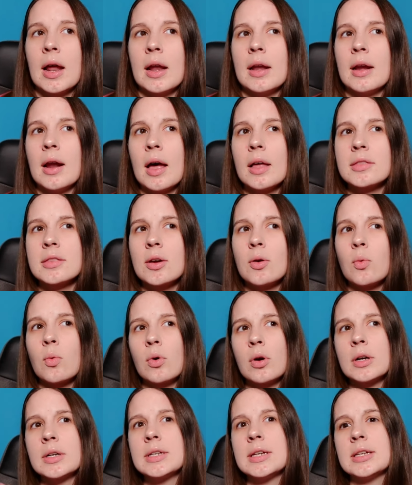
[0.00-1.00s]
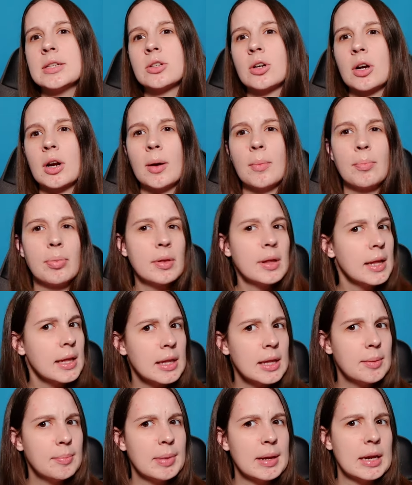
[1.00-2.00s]
Not that warranties are
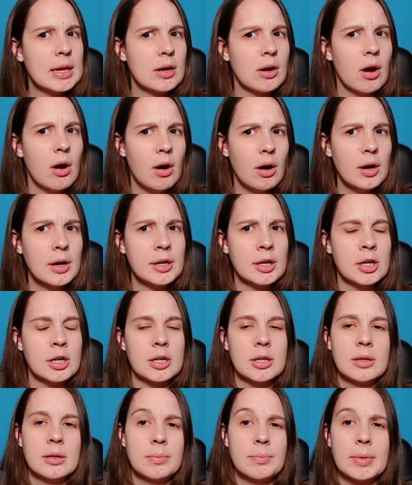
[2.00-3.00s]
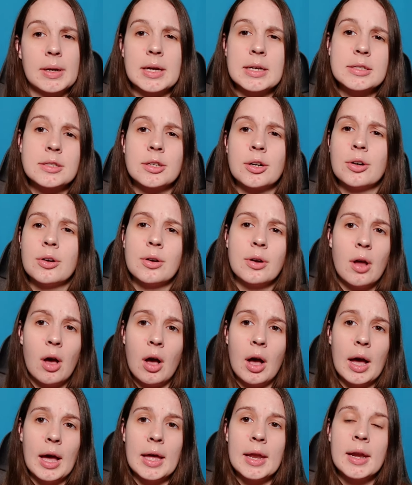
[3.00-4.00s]
completely being honored, because they're
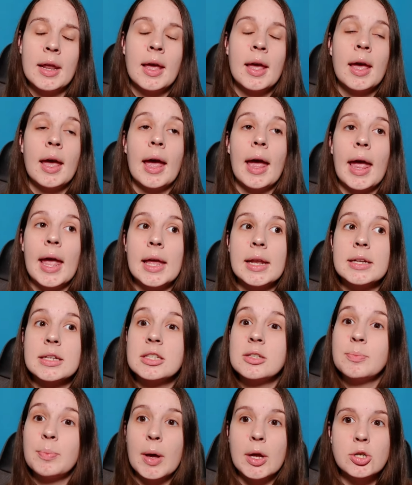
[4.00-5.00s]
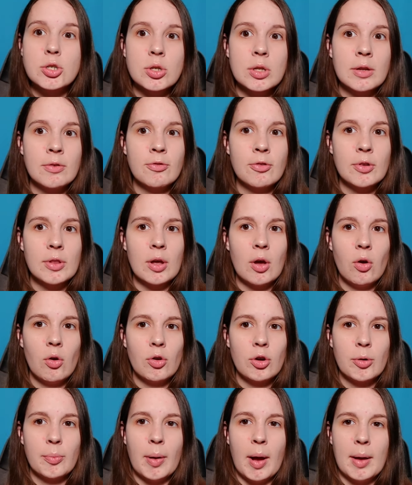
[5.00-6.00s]
not. And especially for the
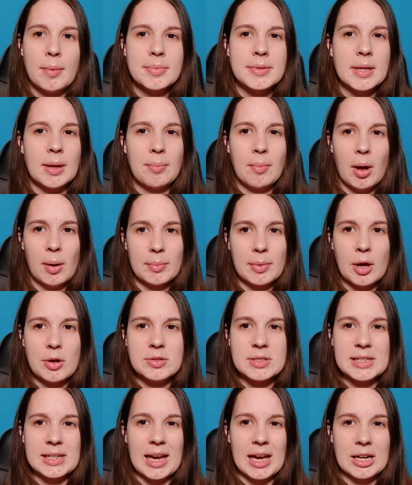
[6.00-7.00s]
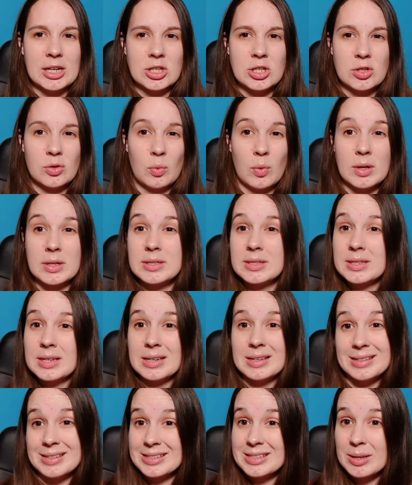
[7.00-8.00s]
older pumps that Momcozy kind of just wants to
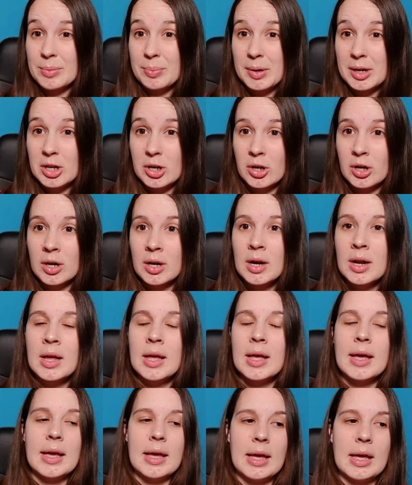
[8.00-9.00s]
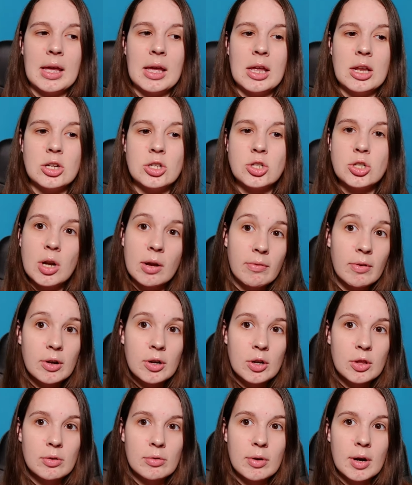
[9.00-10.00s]
disappear and shove
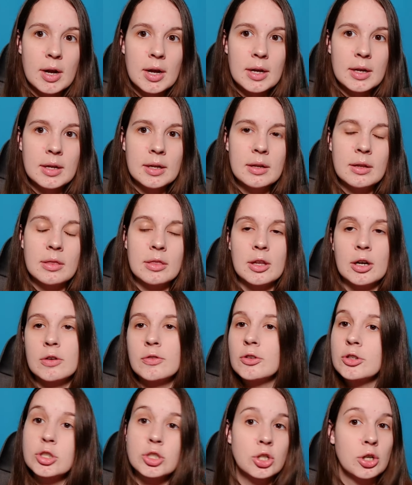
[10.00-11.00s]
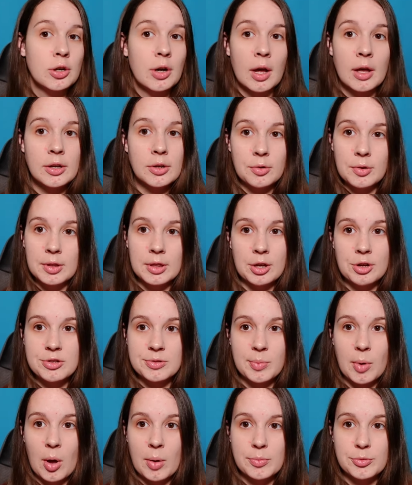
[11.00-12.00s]
under the rug, they're for sure not doing those
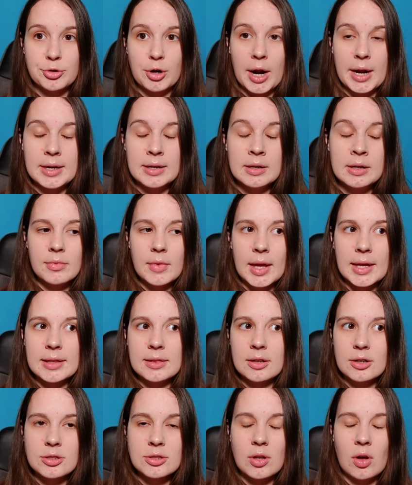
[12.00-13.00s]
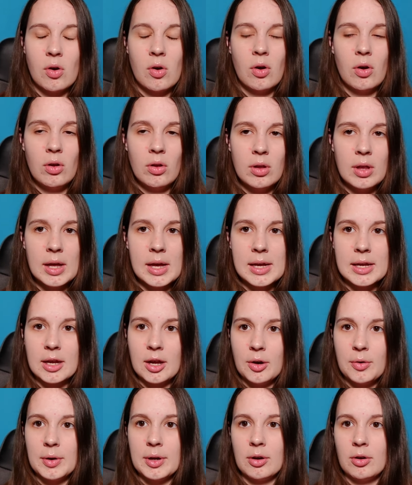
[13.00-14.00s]
moms right. Like, there's a whole lot
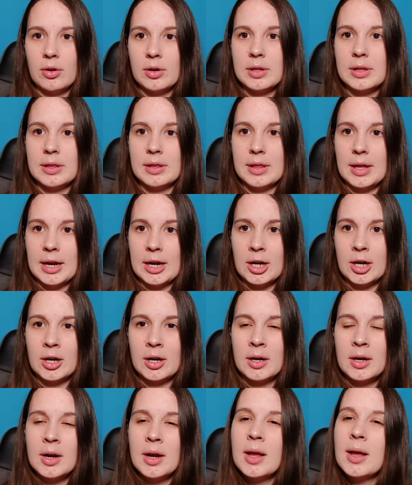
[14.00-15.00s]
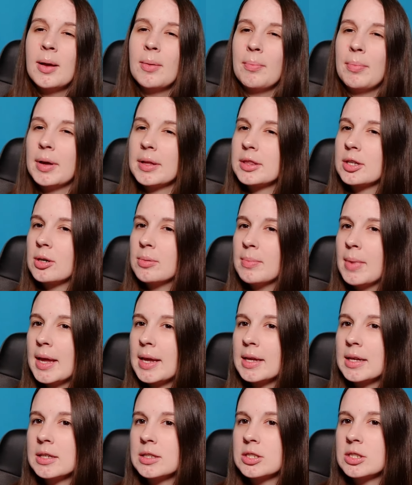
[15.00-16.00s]
going on there, but they're
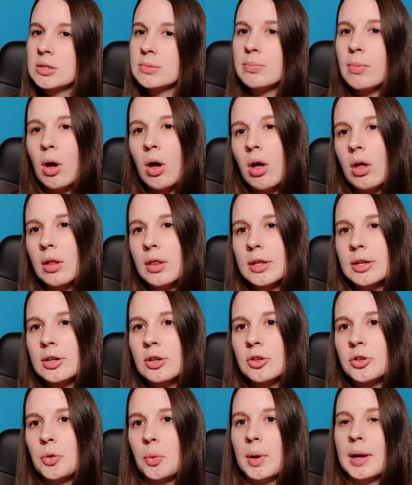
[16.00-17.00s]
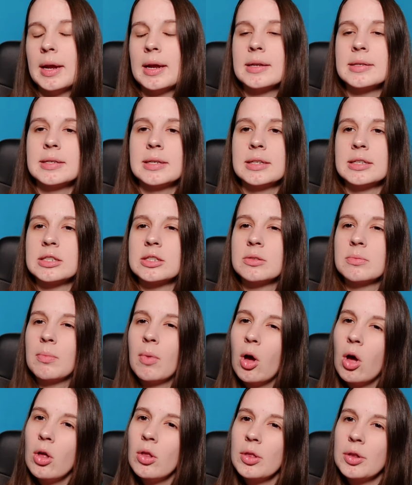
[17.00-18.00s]
making small little tweaks and
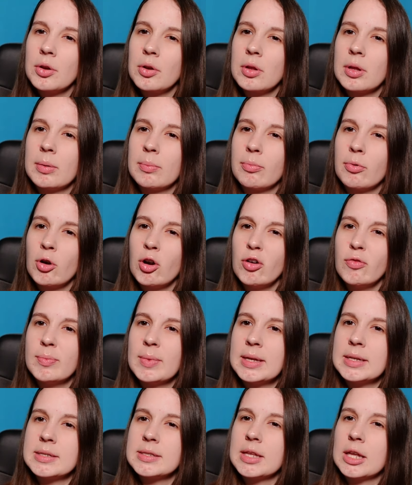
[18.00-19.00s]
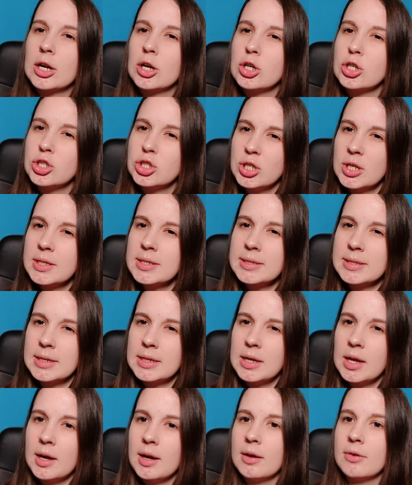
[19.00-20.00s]
small little improvements that are just
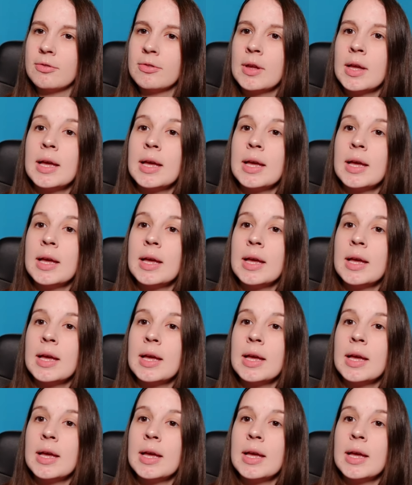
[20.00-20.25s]
enough